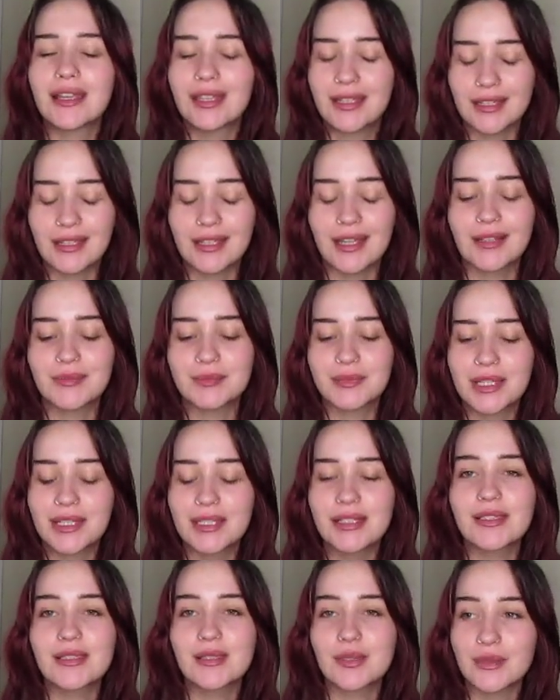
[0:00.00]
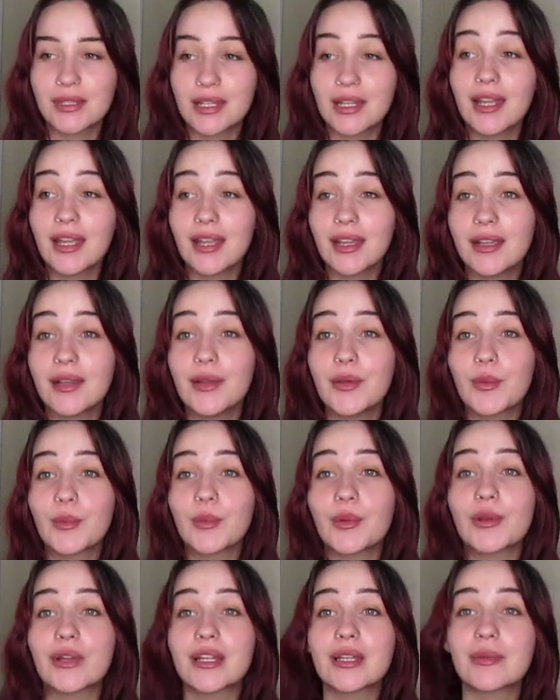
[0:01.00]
Yeah, so today we're going